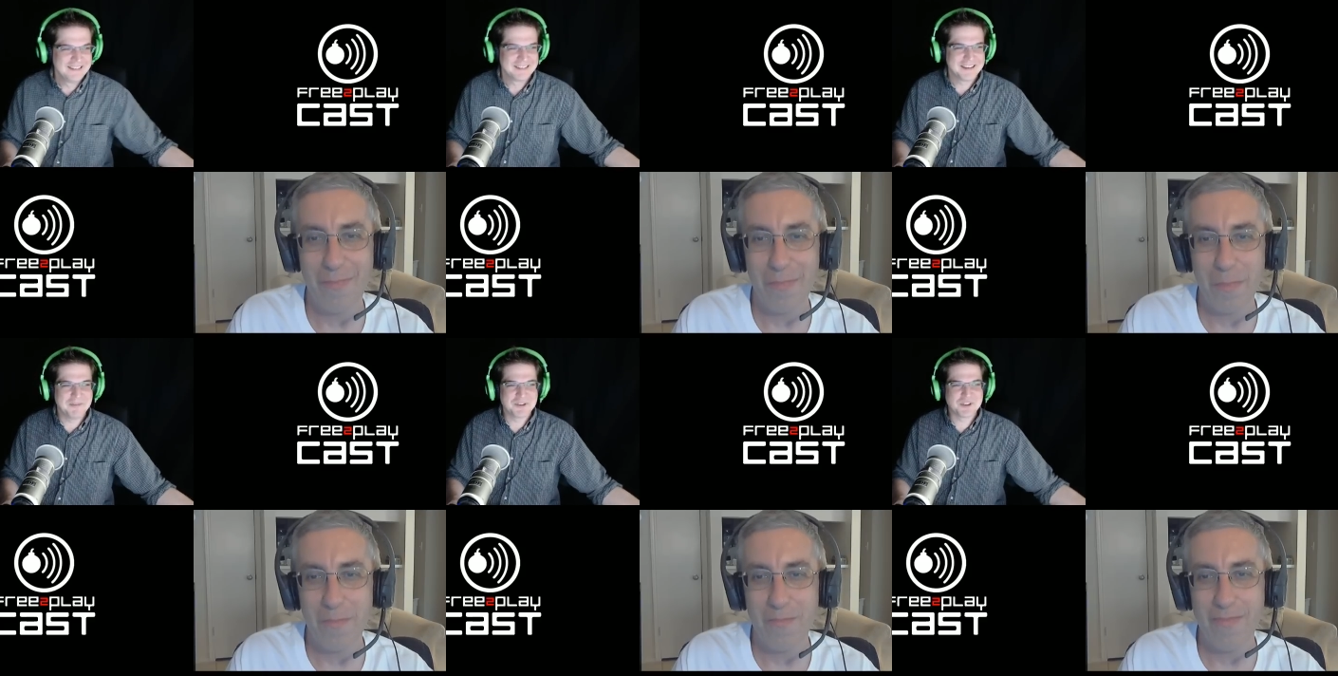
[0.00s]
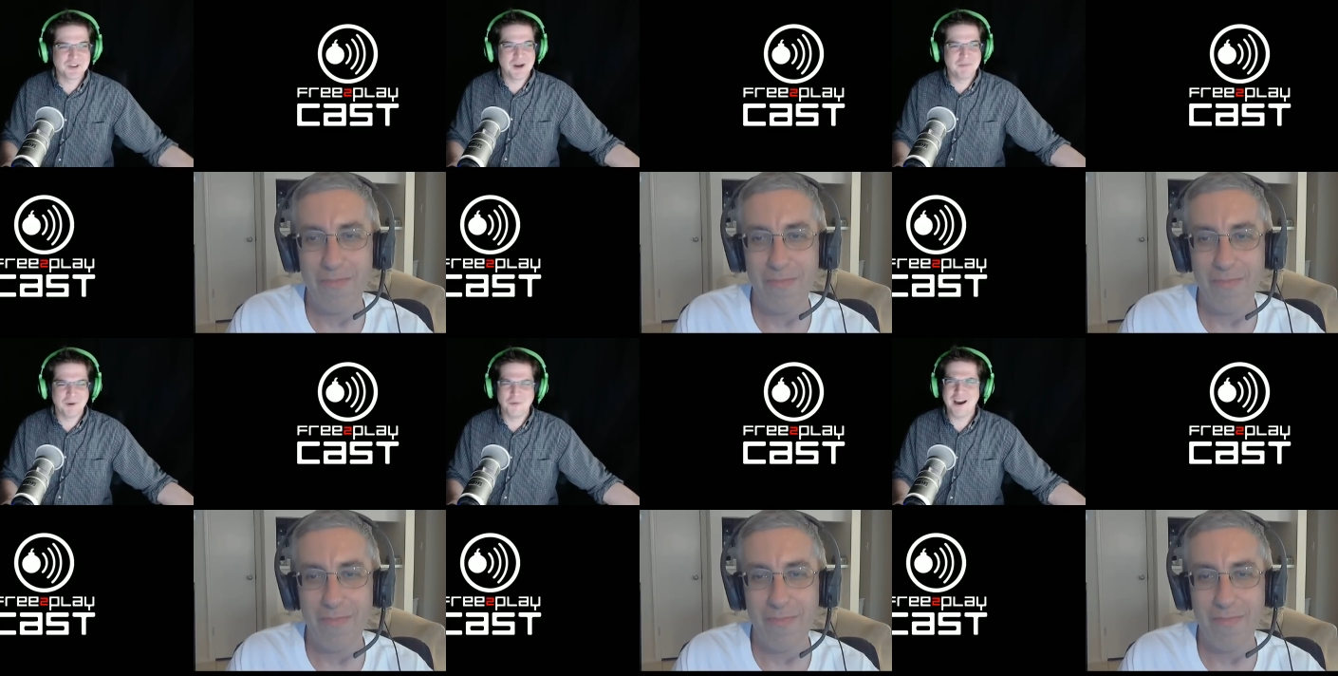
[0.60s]
Speaker 1: Kevin Sharp,
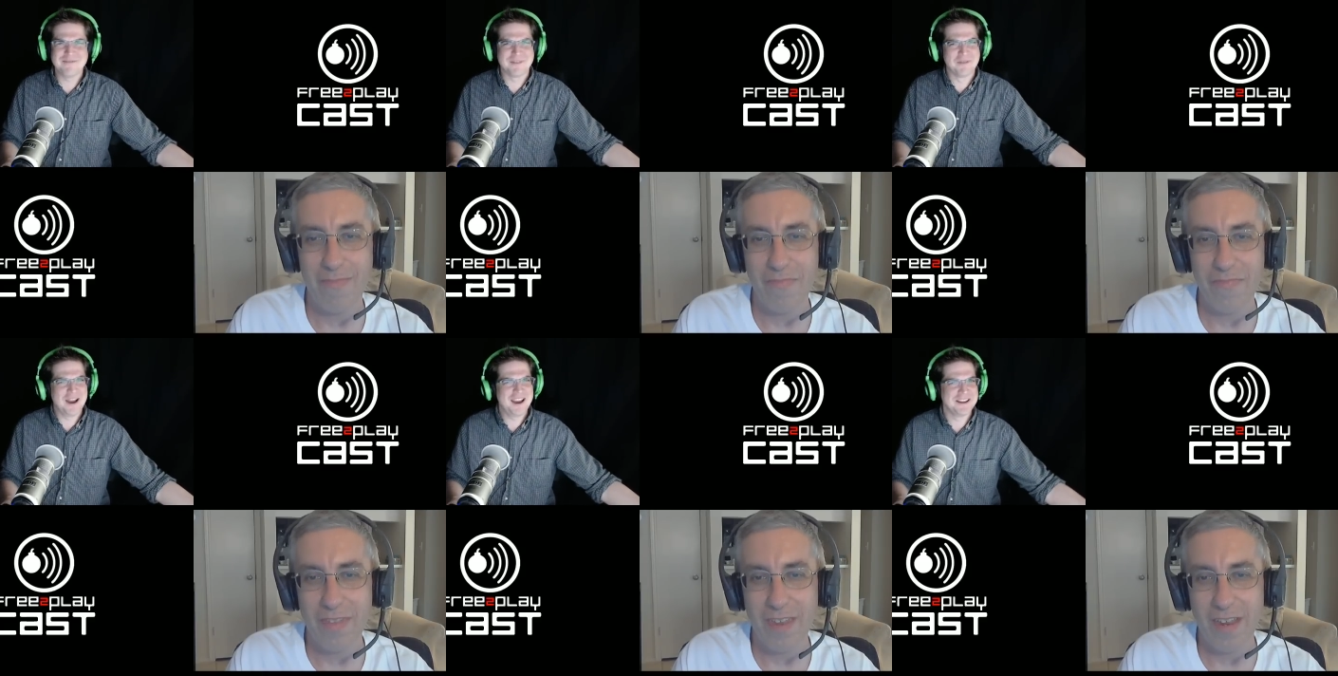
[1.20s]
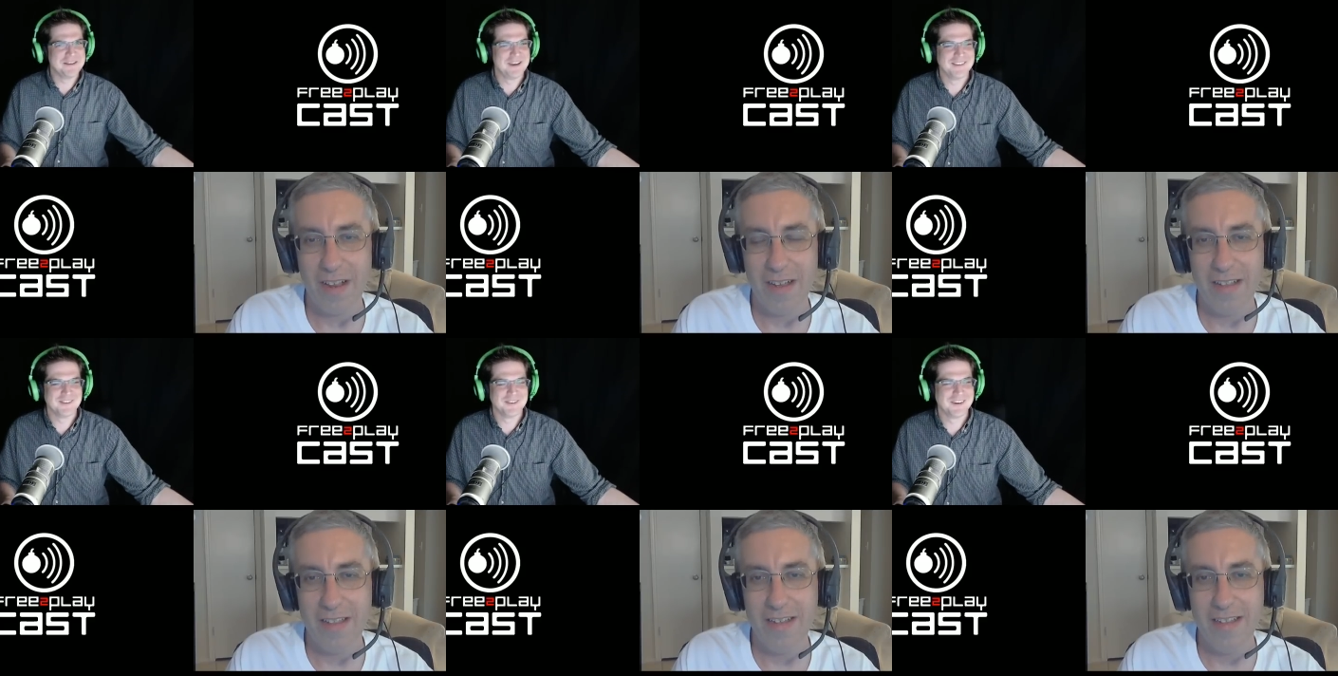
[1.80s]
and a wide variety of
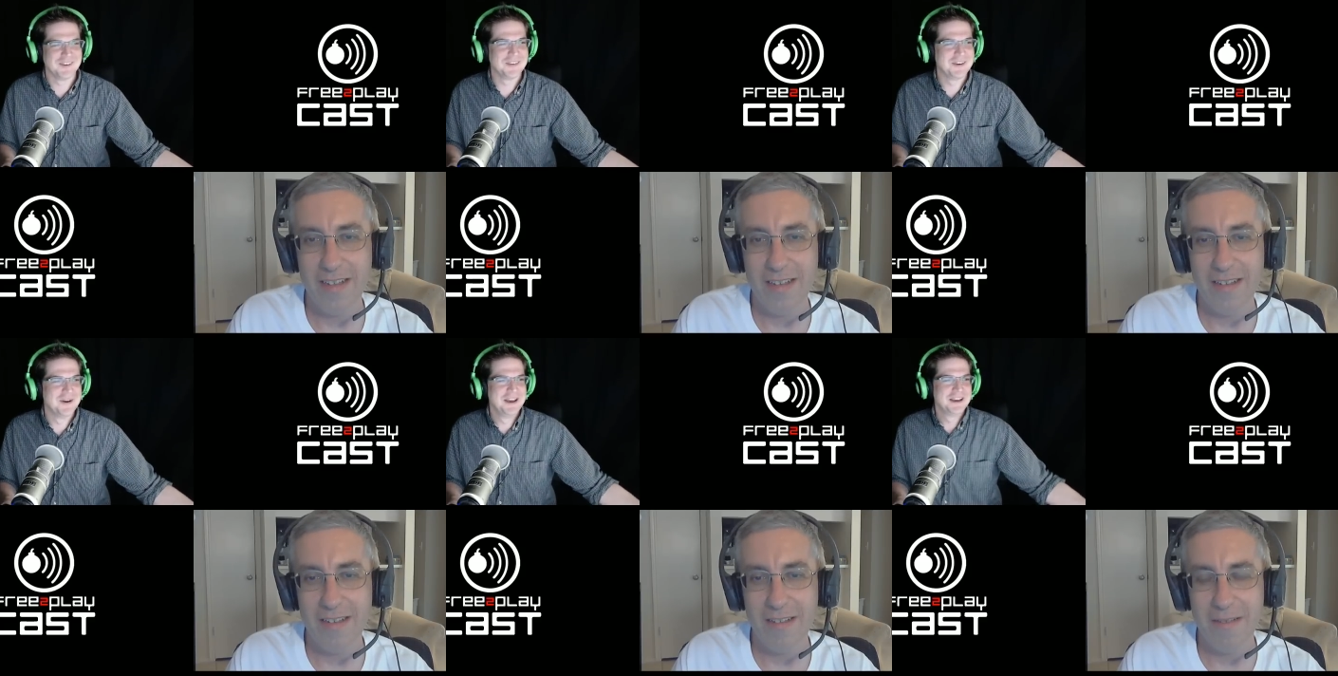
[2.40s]
answers here, too.